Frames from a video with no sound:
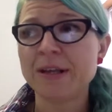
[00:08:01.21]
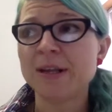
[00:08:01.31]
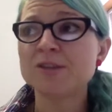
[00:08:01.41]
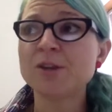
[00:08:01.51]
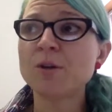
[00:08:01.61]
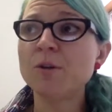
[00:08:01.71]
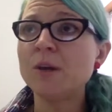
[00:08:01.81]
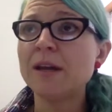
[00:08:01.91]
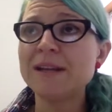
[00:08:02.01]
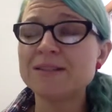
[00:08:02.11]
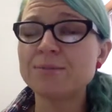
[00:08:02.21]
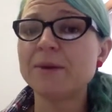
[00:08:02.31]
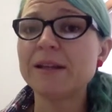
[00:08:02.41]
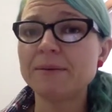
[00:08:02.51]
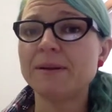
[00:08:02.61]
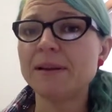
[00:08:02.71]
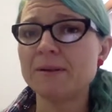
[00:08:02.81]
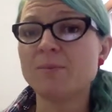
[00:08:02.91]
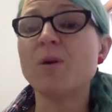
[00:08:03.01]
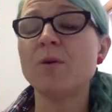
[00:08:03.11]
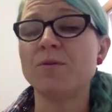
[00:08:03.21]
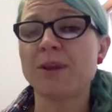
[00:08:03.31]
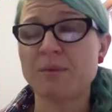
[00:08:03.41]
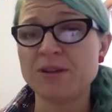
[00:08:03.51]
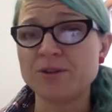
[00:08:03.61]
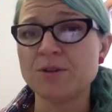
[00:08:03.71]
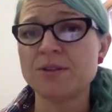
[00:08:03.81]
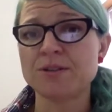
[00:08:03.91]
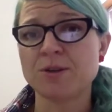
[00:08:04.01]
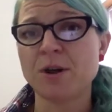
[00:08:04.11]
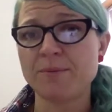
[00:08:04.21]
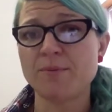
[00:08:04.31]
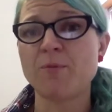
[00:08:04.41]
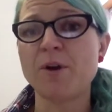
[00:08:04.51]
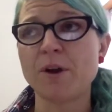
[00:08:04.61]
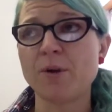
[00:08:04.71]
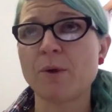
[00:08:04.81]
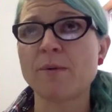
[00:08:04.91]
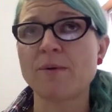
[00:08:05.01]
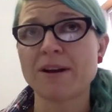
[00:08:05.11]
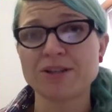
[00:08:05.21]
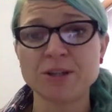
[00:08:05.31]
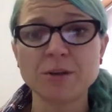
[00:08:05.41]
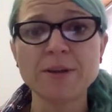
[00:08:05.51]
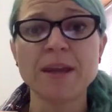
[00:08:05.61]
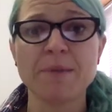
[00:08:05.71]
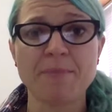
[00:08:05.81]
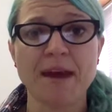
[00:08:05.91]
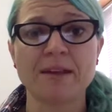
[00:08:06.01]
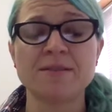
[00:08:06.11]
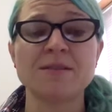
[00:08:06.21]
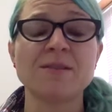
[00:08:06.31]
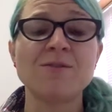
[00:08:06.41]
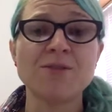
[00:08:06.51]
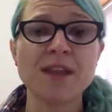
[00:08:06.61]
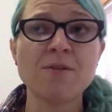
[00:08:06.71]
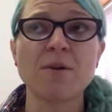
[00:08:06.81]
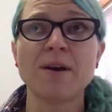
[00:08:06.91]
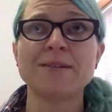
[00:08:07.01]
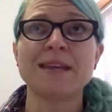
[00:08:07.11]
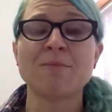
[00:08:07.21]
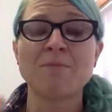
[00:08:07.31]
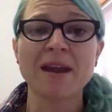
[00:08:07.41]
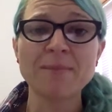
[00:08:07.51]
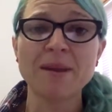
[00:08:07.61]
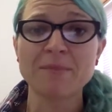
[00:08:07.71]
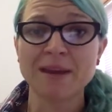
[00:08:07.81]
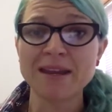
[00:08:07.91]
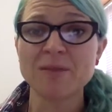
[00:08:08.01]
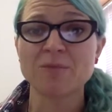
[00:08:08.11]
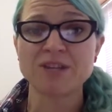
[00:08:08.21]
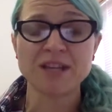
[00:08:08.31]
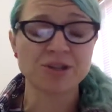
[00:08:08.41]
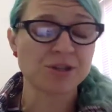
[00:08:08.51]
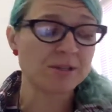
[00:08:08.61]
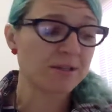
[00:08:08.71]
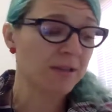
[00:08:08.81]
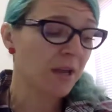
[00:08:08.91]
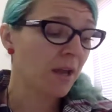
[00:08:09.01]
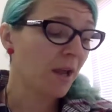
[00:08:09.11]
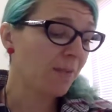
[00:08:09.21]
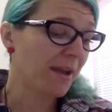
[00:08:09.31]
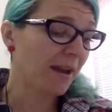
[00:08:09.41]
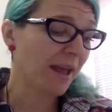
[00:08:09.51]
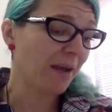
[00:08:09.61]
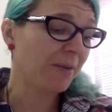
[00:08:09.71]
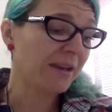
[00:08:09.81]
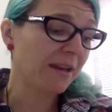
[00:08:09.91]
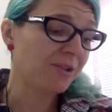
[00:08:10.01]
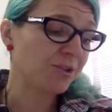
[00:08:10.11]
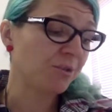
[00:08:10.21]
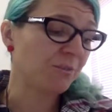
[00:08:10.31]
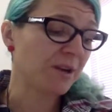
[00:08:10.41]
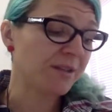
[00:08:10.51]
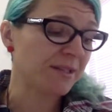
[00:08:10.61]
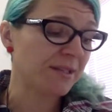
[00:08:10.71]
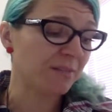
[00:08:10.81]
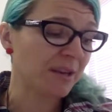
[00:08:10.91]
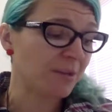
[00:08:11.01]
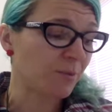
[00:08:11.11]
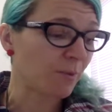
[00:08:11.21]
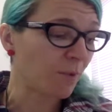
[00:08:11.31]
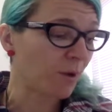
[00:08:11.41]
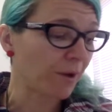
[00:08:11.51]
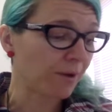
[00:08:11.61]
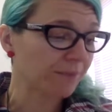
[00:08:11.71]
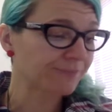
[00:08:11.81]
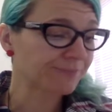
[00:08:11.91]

So it's really, really important that we do this type of work where we're actually looking at patterns and theorising and making predictions about how we need to do emergency management work.